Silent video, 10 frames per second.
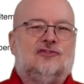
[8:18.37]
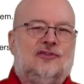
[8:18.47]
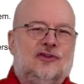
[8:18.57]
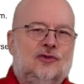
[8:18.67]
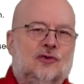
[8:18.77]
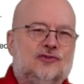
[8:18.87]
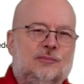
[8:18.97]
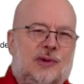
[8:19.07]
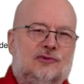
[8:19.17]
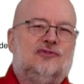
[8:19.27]
that you're
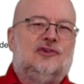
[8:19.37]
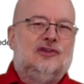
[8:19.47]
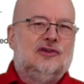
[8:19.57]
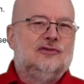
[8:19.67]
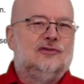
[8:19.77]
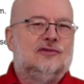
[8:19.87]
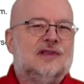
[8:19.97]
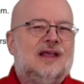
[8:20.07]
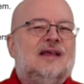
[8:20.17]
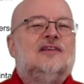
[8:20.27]
supposed to use,
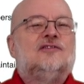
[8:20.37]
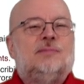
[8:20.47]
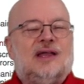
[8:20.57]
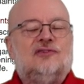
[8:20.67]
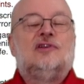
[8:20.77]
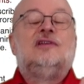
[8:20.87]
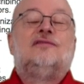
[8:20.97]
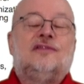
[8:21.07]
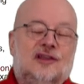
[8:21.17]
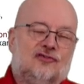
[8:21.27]
especially for
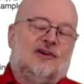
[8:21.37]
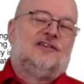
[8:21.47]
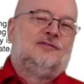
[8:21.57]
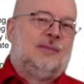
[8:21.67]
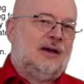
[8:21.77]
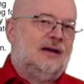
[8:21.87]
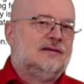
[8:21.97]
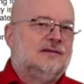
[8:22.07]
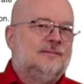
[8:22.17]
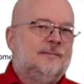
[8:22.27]
the address part.
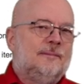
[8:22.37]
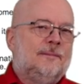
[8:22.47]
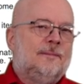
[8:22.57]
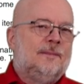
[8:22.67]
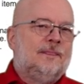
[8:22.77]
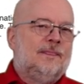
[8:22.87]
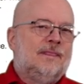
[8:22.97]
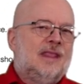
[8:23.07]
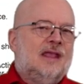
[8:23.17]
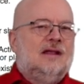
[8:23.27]

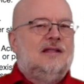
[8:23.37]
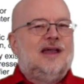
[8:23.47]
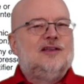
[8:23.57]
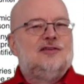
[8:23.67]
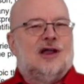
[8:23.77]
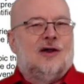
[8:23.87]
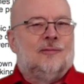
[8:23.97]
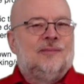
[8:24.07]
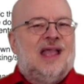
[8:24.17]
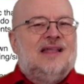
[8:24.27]
And there you go.
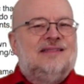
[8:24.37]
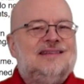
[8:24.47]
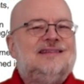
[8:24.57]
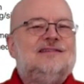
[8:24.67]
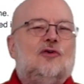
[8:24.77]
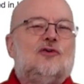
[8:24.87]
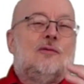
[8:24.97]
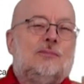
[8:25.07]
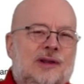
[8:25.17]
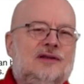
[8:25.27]
This is your
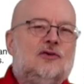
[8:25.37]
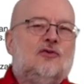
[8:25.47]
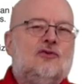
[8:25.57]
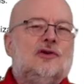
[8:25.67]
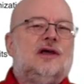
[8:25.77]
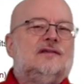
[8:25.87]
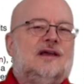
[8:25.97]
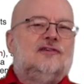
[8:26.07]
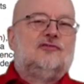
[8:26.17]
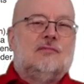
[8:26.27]
complete
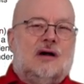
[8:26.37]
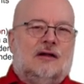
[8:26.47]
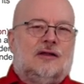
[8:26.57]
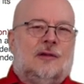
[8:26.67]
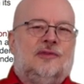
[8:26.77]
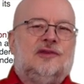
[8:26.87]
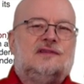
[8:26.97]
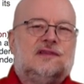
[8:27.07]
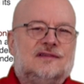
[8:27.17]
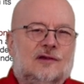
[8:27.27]
organization markup that is
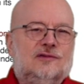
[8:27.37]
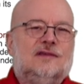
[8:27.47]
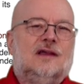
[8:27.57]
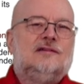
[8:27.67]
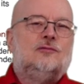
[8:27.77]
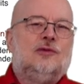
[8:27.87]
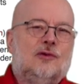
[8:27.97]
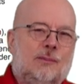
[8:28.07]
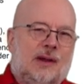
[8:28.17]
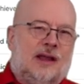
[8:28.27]
associated with your
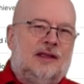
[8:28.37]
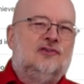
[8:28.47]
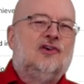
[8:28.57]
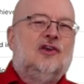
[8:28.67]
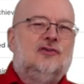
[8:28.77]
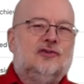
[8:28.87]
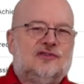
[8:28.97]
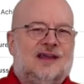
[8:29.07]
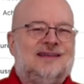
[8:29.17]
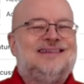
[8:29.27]
page, your
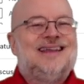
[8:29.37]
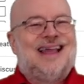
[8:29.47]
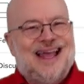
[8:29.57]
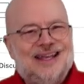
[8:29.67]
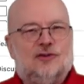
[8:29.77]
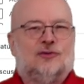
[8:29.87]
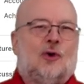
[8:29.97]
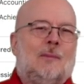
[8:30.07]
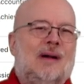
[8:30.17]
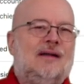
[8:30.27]
site, and your
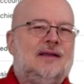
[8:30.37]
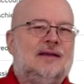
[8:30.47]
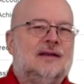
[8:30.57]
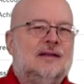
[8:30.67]
domain.